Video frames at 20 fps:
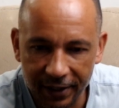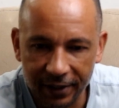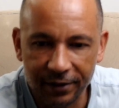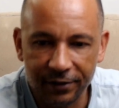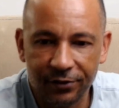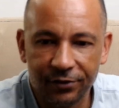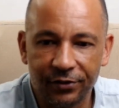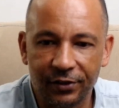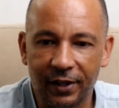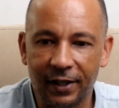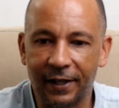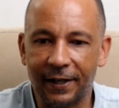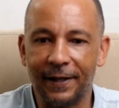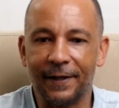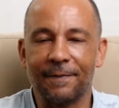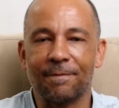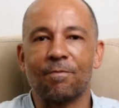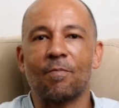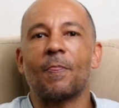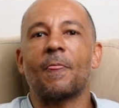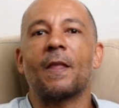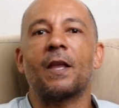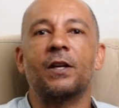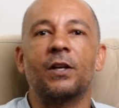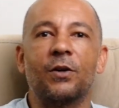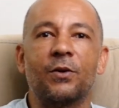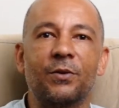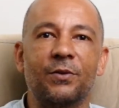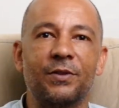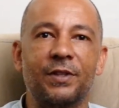is,
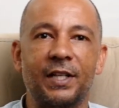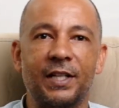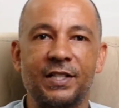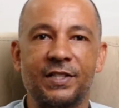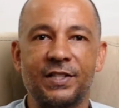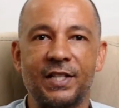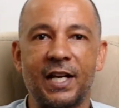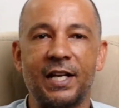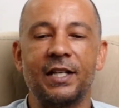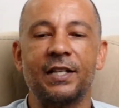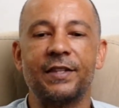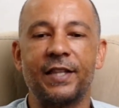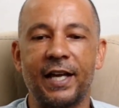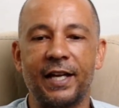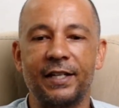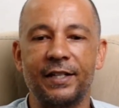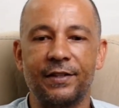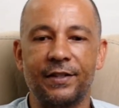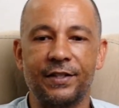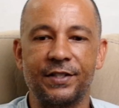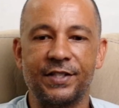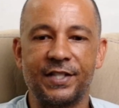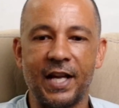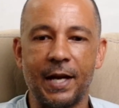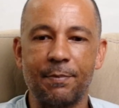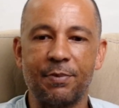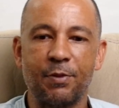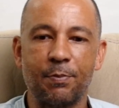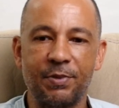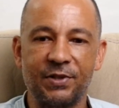they stated that the
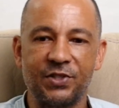depth